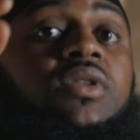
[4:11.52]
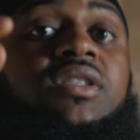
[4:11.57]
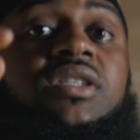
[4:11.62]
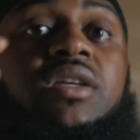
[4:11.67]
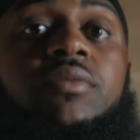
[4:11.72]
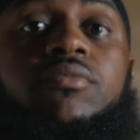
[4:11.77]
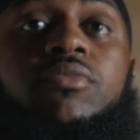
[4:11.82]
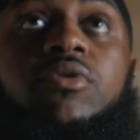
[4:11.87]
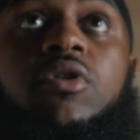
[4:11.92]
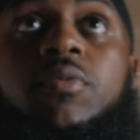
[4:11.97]
the
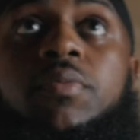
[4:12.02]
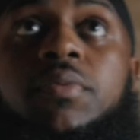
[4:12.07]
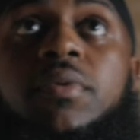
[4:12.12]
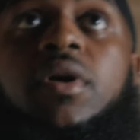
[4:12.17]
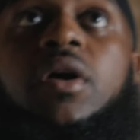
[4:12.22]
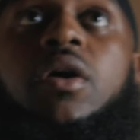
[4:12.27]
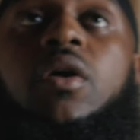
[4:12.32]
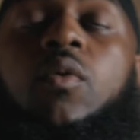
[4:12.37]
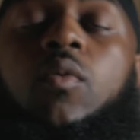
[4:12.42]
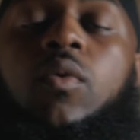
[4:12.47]
timber up.
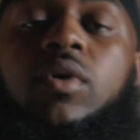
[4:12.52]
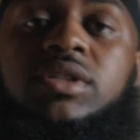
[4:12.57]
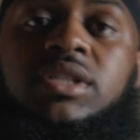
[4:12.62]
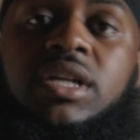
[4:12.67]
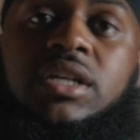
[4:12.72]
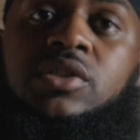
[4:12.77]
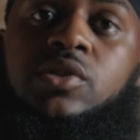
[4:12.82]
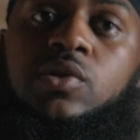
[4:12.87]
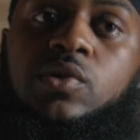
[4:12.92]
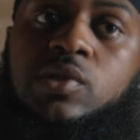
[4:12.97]
Once
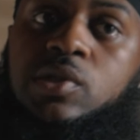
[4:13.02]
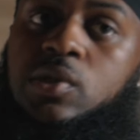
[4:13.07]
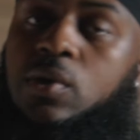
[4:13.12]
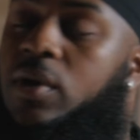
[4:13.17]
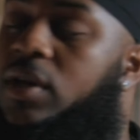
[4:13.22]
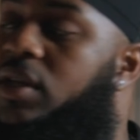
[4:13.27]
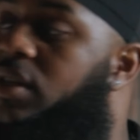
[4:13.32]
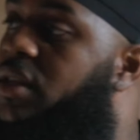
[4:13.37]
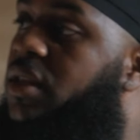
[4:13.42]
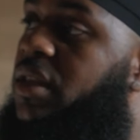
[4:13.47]
that's all
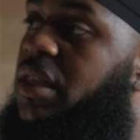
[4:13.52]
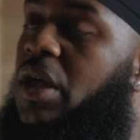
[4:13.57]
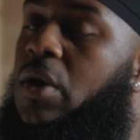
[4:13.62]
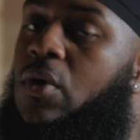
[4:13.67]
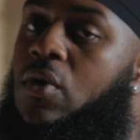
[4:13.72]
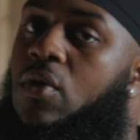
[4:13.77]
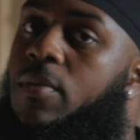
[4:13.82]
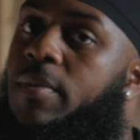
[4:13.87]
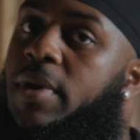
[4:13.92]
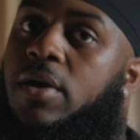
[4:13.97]
sorted,
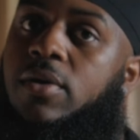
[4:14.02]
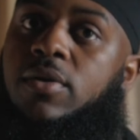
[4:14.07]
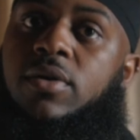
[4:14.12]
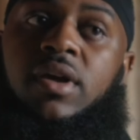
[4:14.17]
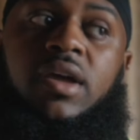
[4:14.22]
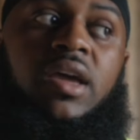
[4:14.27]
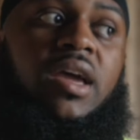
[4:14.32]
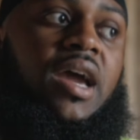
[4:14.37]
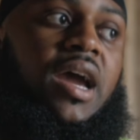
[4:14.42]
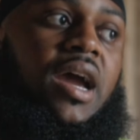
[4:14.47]
they'll come out
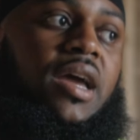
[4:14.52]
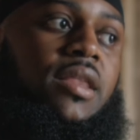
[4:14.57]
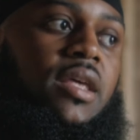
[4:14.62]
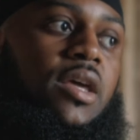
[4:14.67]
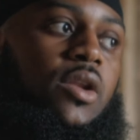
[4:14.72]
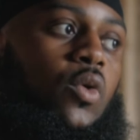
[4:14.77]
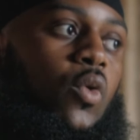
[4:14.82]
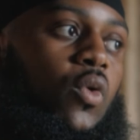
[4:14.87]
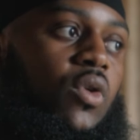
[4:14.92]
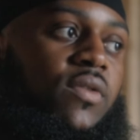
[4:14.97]
and
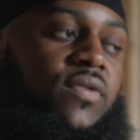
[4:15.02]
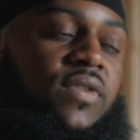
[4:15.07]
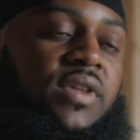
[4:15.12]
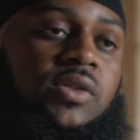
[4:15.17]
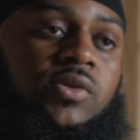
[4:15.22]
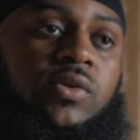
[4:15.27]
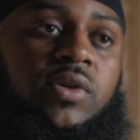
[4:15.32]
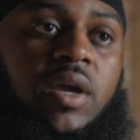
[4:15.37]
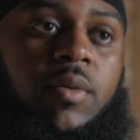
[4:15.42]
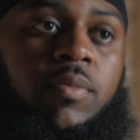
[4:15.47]
then all of
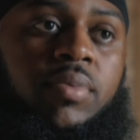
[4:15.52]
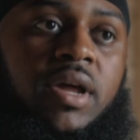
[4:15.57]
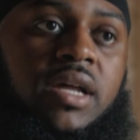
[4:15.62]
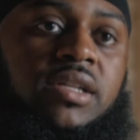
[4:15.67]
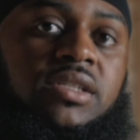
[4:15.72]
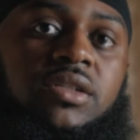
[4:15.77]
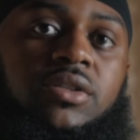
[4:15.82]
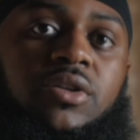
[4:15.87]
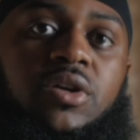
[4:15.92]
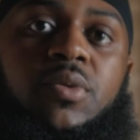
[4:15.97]
this will get
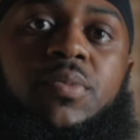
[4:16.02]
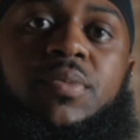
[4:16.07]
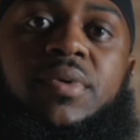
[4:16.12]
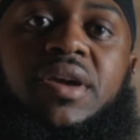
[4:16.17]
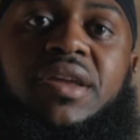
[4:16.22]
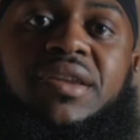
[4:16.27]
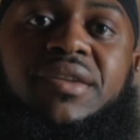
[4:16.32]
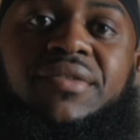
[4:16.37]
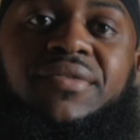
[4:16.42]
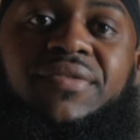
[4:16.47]
plastered up
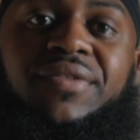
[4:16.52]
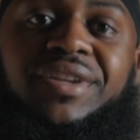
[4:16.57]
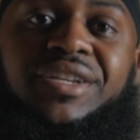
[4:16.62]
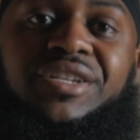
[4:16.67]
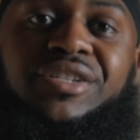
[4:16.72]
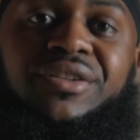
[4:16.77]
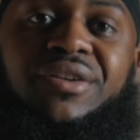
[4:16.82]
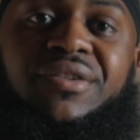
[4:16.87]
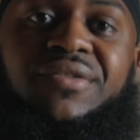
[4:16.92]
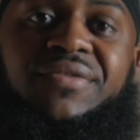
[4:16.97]
and
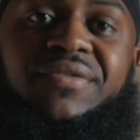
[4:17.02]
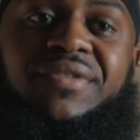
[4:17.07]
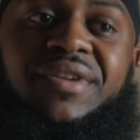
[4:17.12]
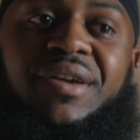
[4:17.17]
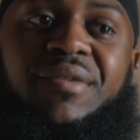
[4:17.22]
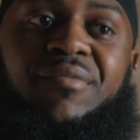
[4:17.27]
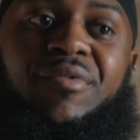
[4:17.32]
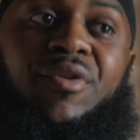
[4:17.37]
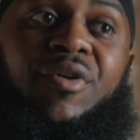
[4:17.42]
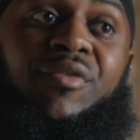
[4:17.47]
finished off.
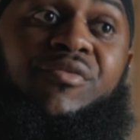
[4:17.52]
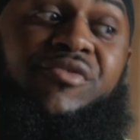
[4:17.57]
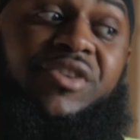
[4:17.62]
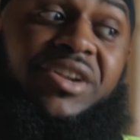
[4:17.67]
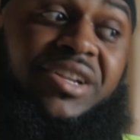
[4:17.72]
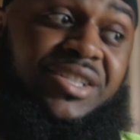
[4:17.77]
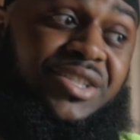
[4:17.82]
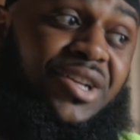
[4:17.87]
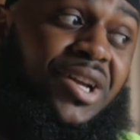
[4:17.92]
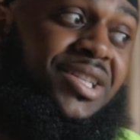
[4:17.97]
Well, I'm
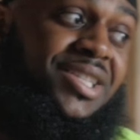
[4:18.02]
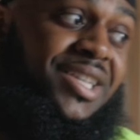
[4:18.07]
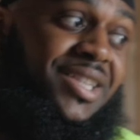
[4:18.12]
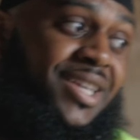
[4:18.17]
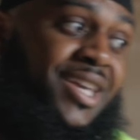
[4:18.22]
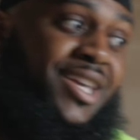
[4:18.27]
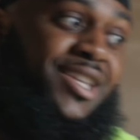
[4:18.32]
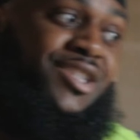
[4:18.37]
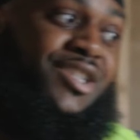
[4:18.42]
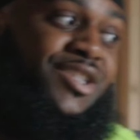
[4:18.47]
really excited to
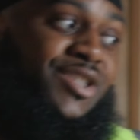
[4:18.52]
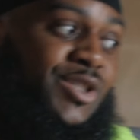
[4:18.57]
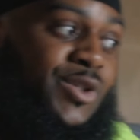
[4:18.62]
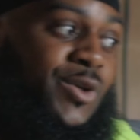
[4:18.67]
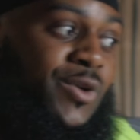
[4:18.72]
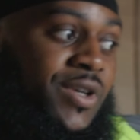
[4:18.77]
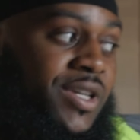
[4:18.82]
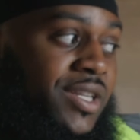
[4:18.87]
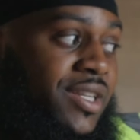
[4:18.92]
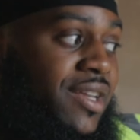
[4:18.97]
get the kitchen
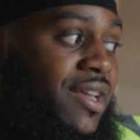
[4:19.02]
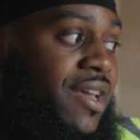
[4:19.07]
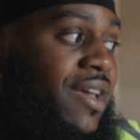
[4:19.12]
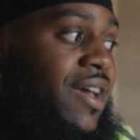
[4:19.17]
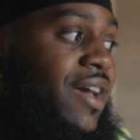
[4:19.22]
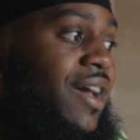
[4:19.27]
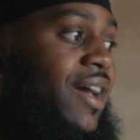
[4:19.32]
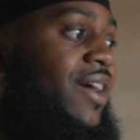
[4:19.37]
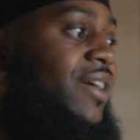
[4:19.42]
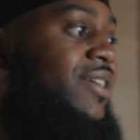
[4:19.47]
sorted,
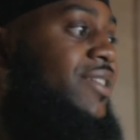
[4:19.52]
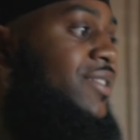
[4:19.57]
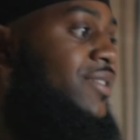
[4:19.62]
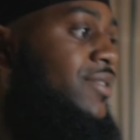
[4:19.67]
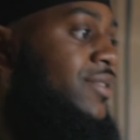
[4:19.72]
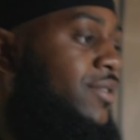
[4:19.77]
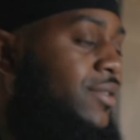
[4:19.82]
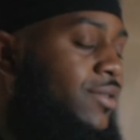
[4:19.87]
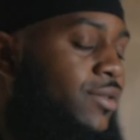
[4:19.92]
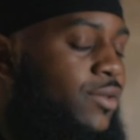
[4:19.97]

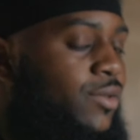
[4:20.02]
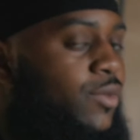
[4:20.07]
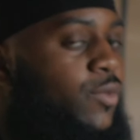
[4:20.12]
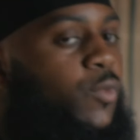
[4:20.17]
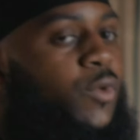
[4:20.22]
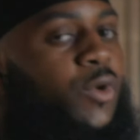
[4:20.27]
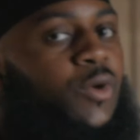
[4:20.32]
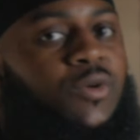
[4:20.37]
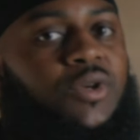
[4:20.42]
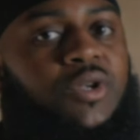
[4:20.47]
as
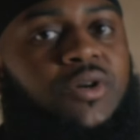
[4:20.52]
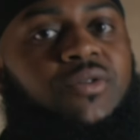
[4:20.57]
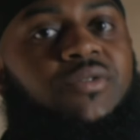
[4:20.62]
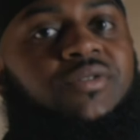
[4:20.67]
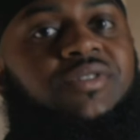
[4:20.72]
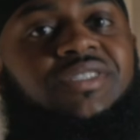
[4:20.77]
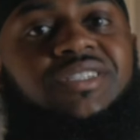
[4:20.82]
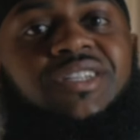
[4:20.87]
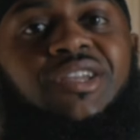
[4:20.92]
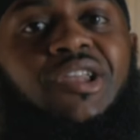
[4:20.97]
we all know,
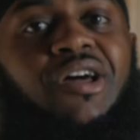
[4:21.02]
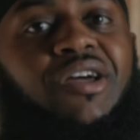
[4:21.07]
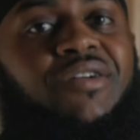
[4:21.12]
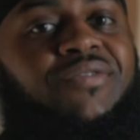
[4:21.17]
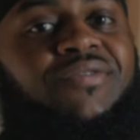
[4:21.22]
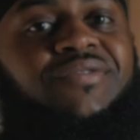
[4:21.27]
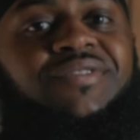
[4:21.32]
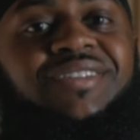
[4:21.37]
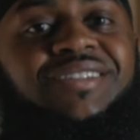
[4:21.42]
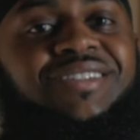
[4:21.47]
it's the life,
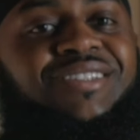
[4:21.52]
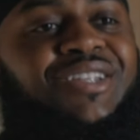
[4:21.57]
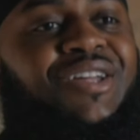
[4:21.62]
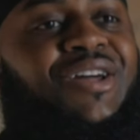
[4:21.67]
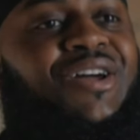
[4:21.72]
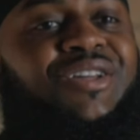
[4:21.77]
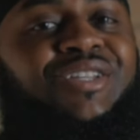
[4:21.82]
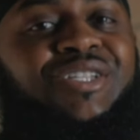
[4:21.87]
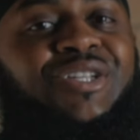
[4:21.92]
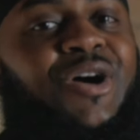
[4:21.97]

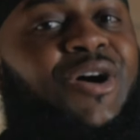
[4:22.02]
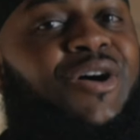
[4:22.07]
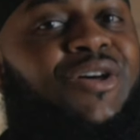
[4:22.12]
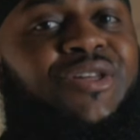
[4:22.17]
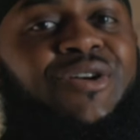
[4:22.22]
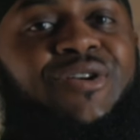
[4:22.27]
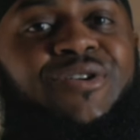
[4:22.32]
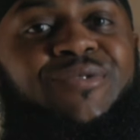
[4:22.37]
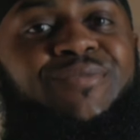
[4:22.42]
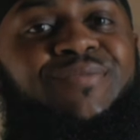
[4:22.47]
it's heart of
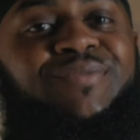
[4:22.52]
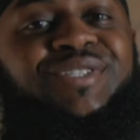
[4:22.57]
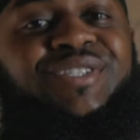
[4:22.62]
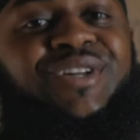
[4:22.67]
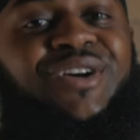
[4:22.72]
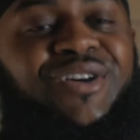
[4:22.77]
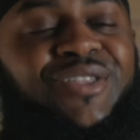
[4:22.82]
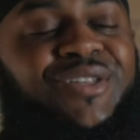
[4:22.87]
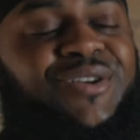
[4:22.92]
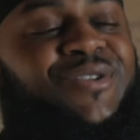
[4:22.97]
the home, it's
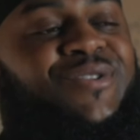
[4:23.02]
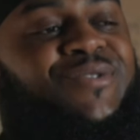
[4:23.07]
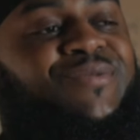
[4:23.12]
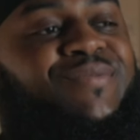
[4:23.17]
heart of the home.